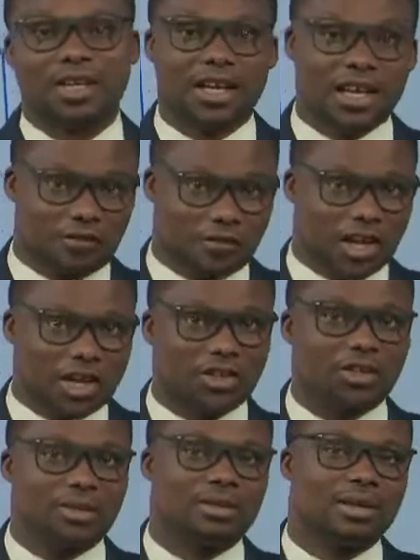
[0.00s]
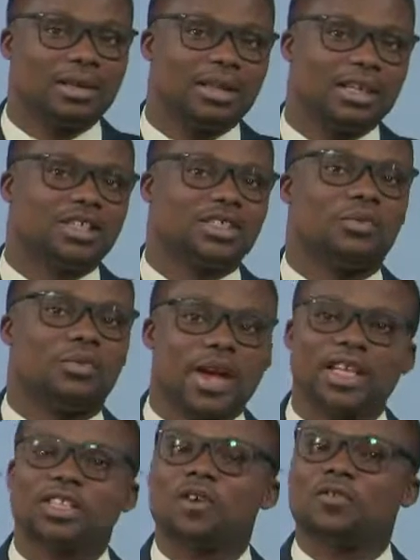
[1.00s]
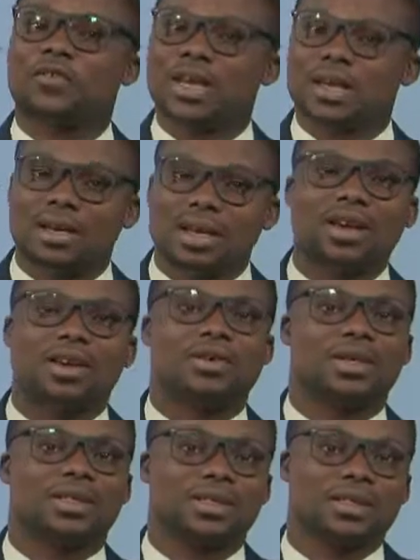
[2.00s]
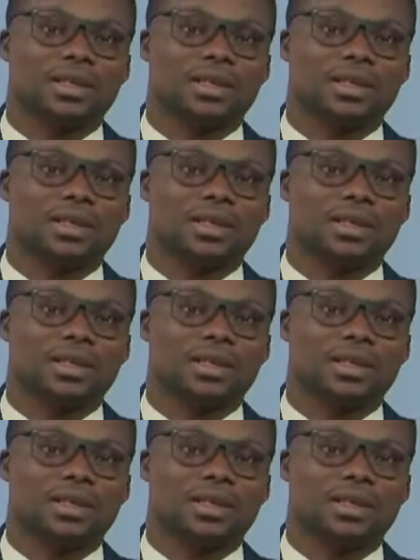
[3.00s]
Inflation is the rate of increase